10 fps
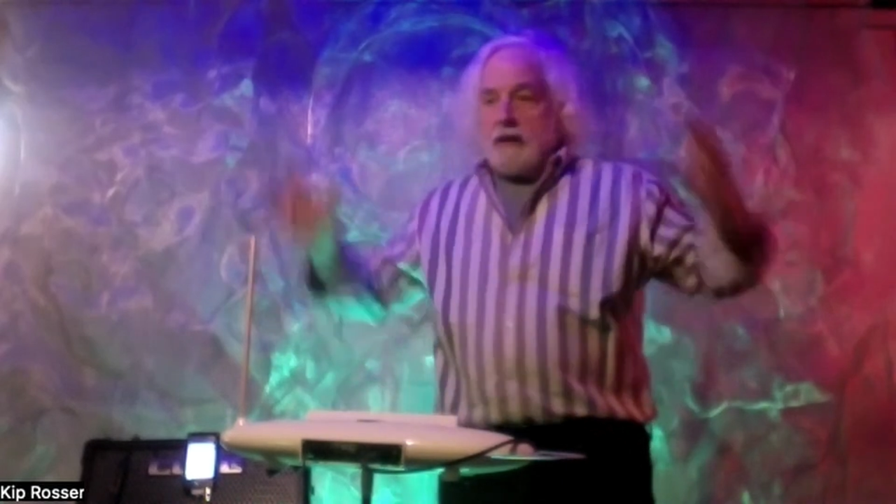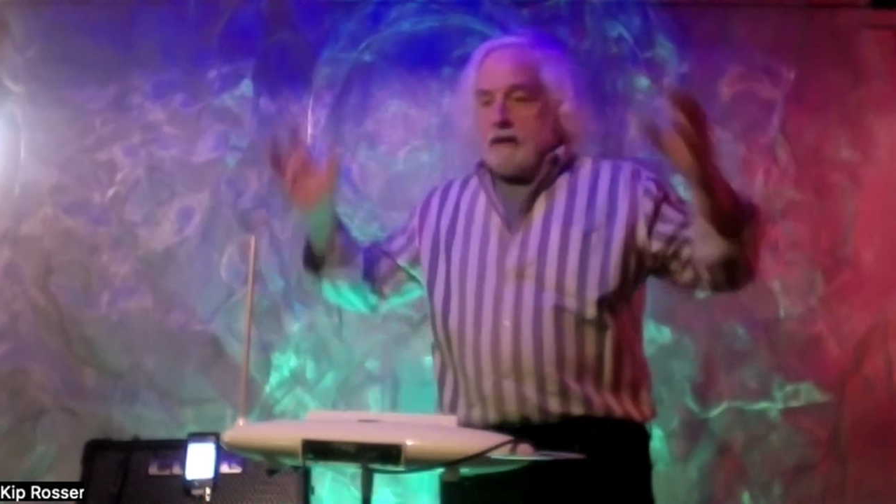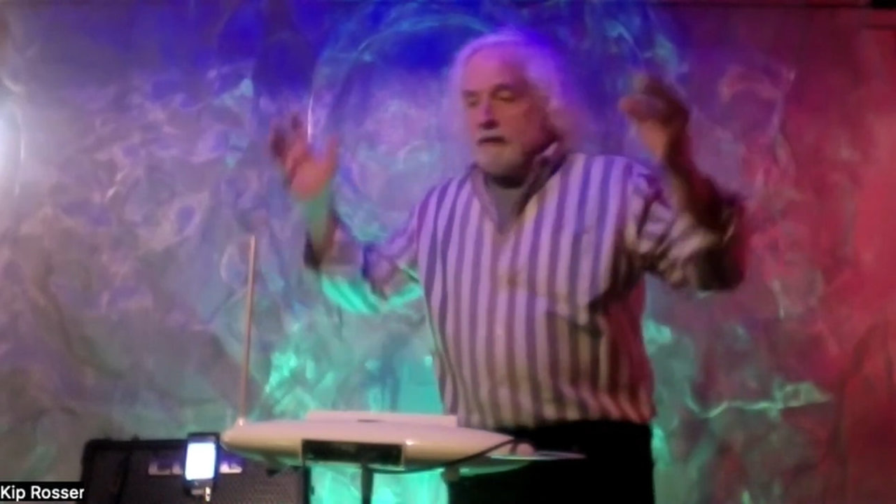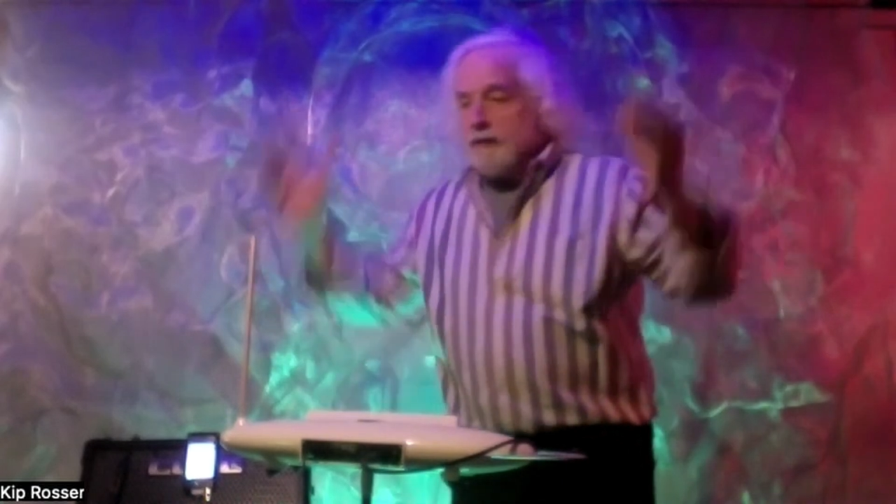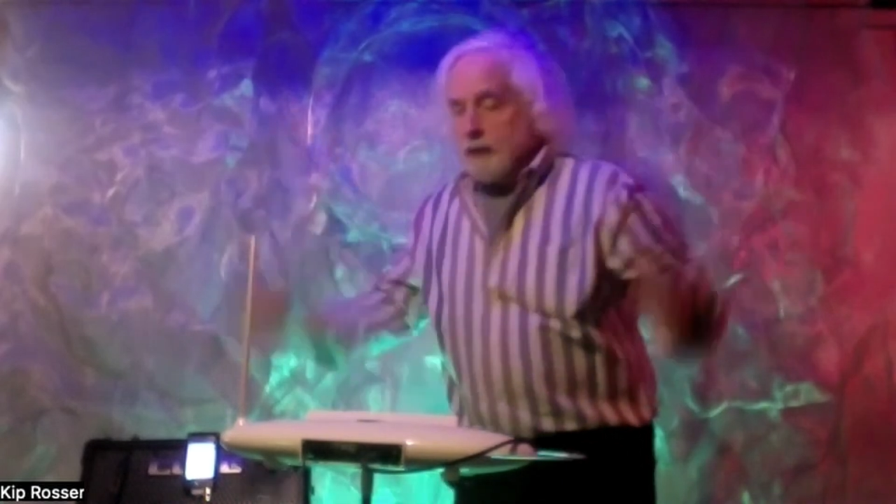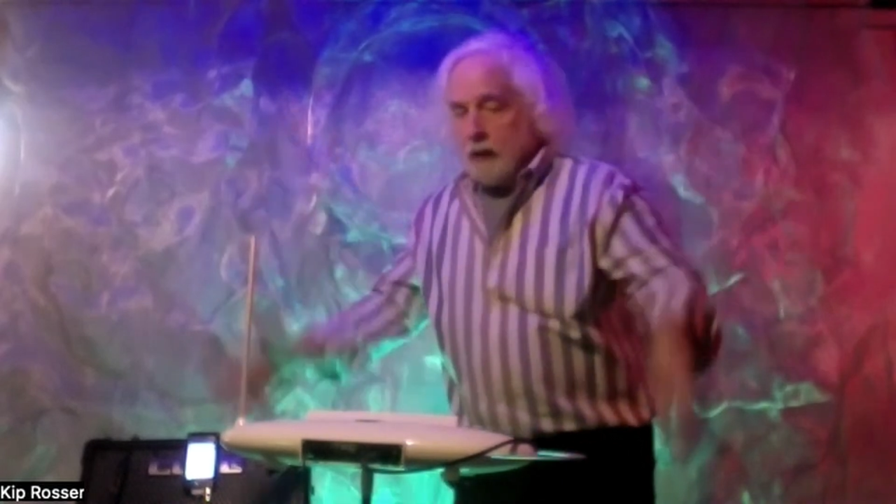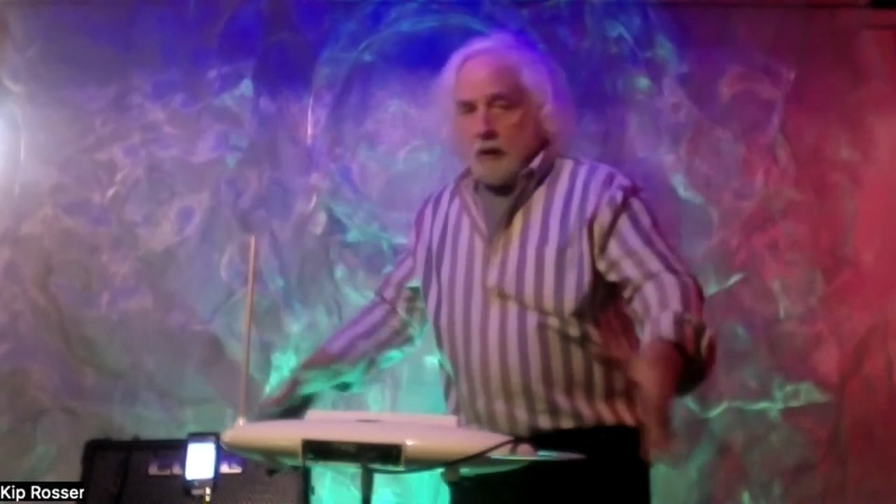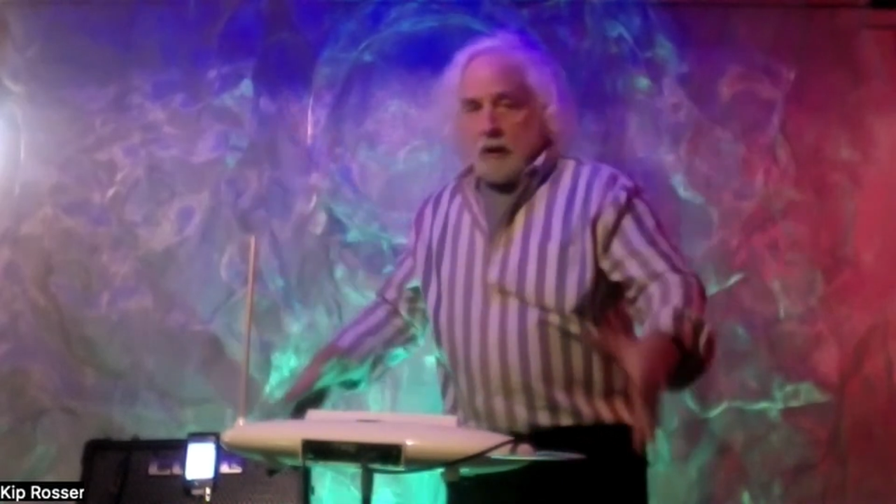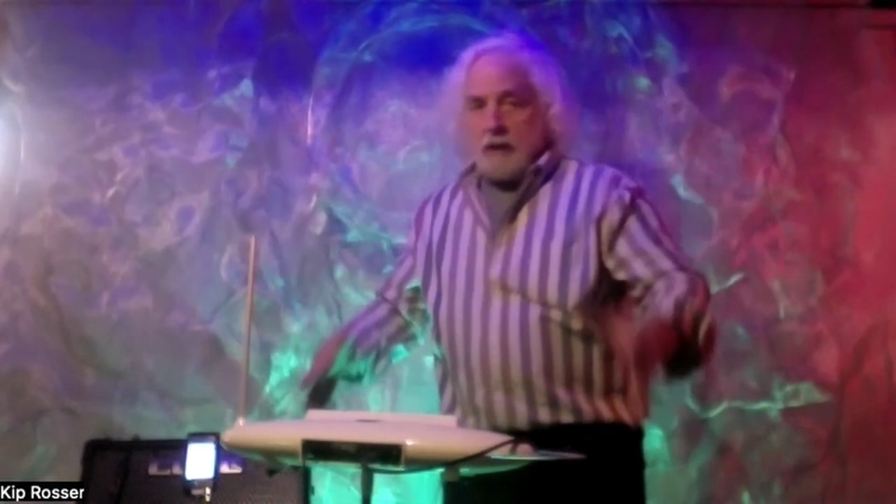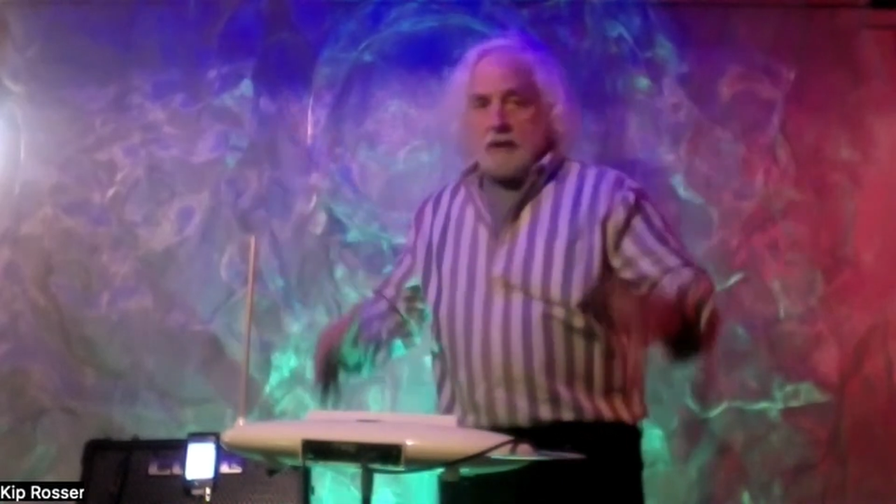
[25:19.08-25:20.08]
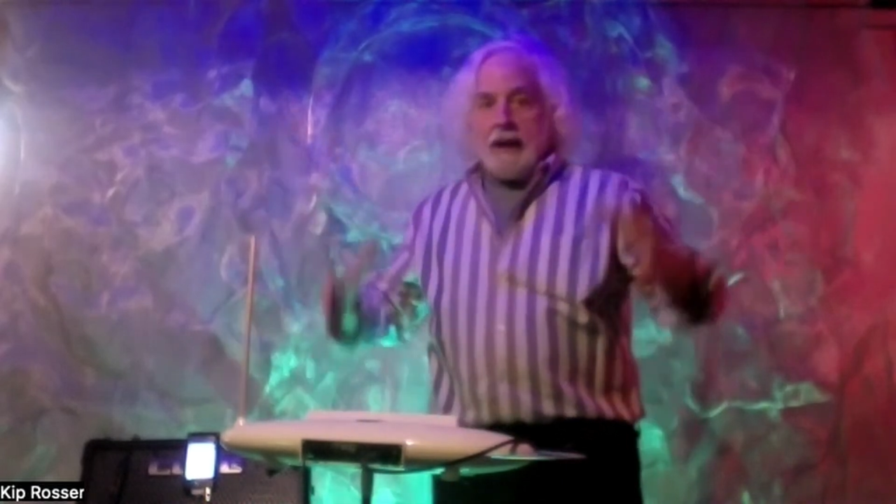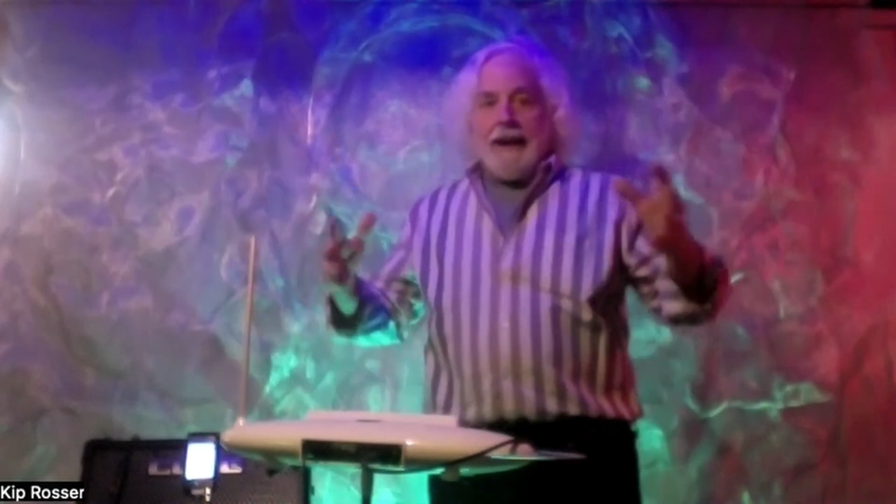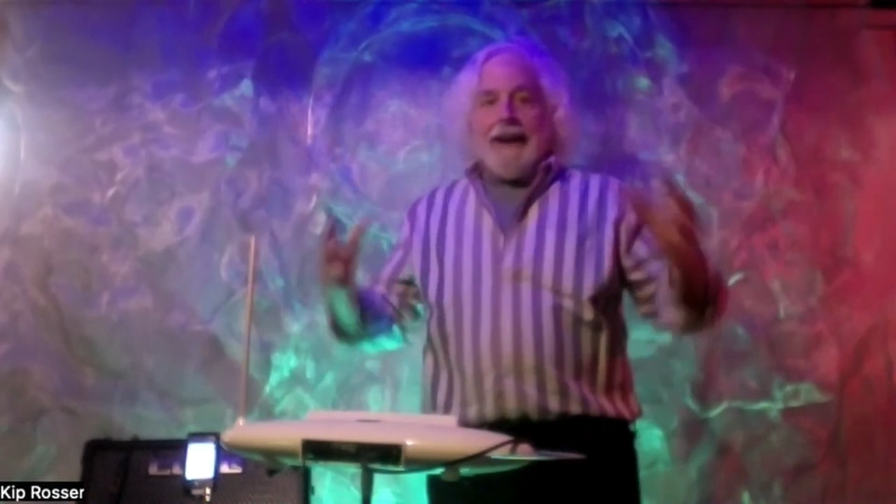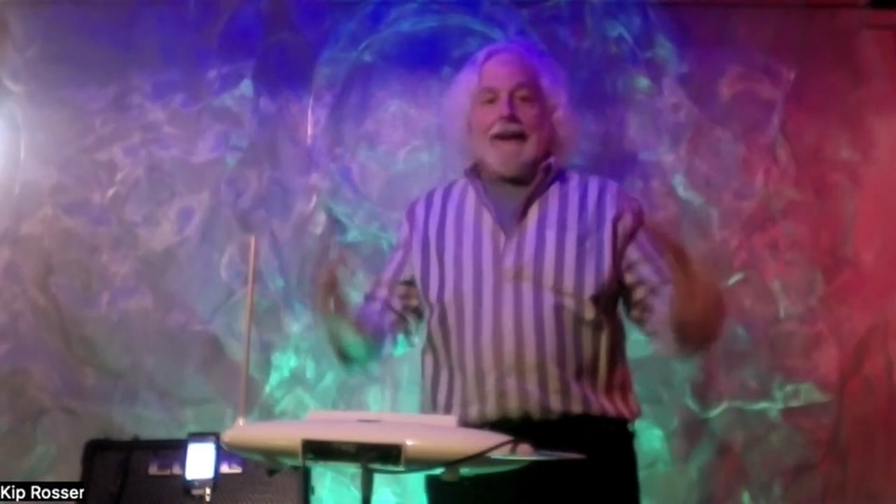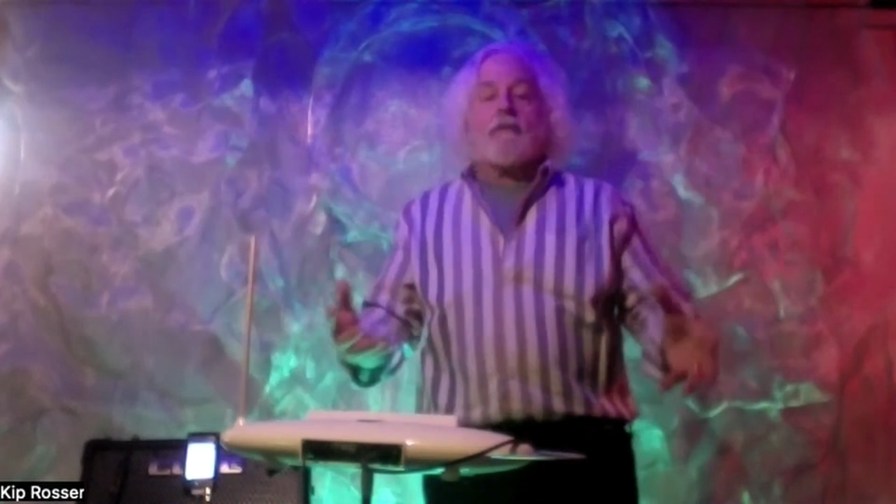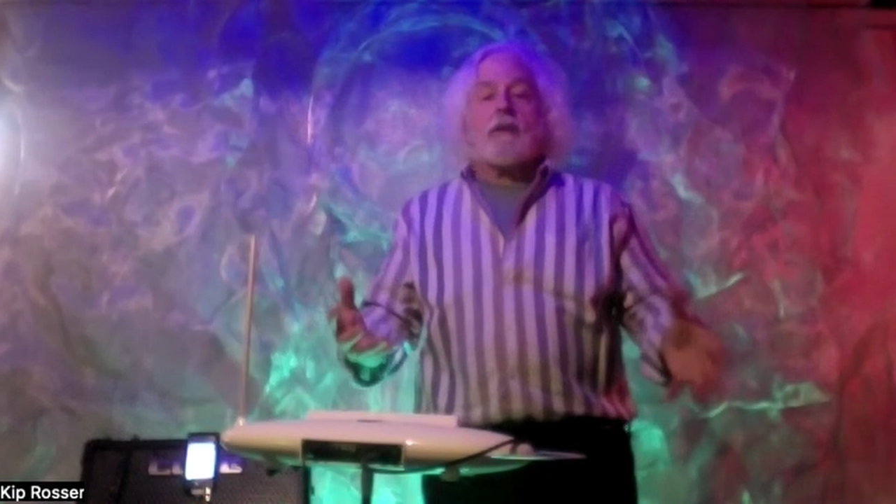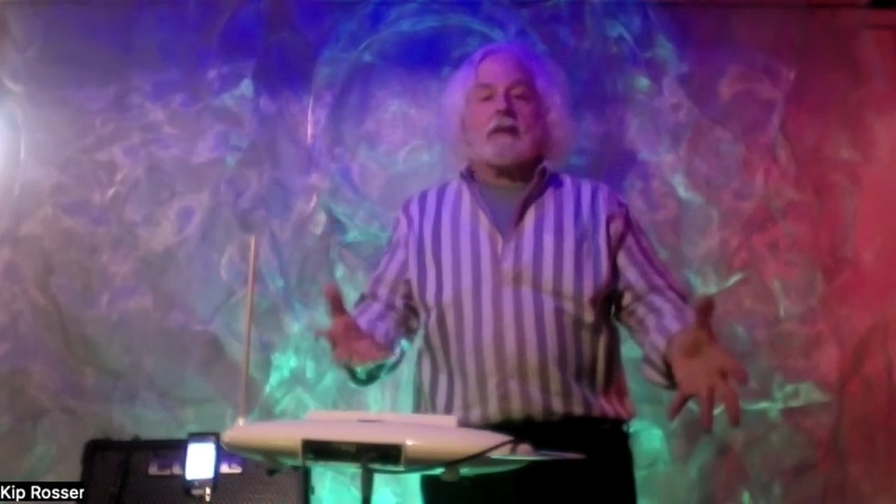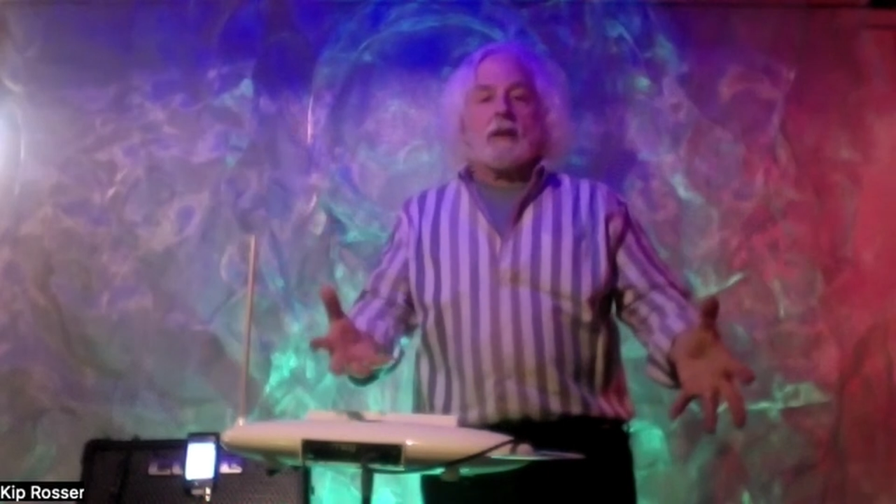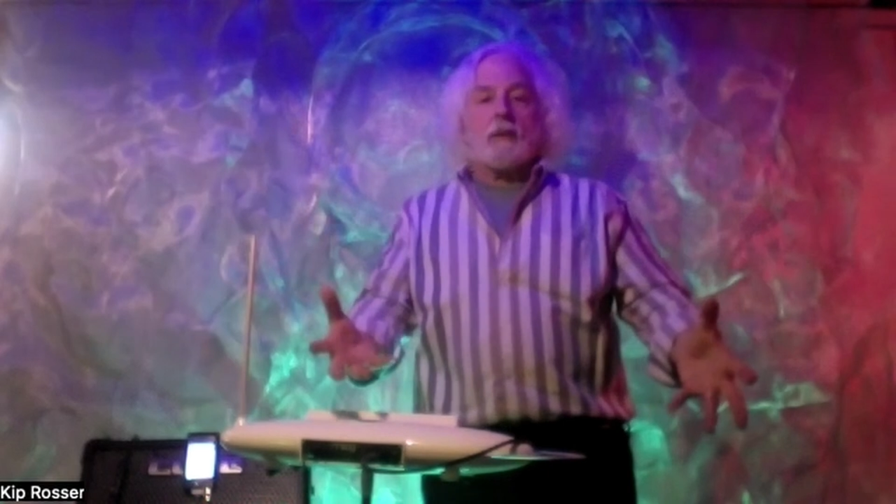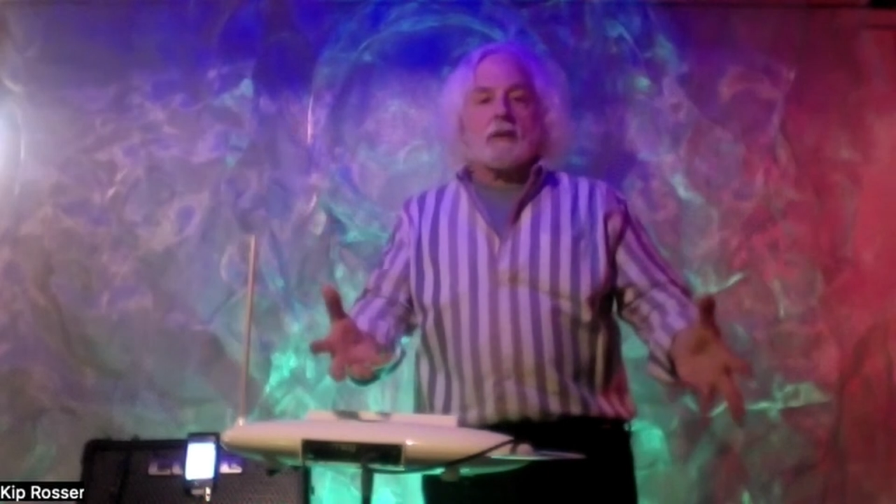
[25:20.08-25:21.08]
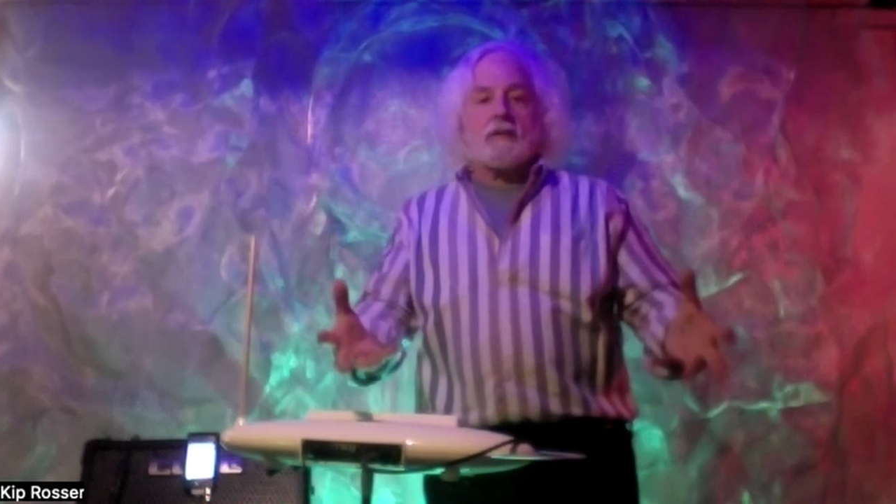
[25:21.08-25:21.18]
the floors, everything was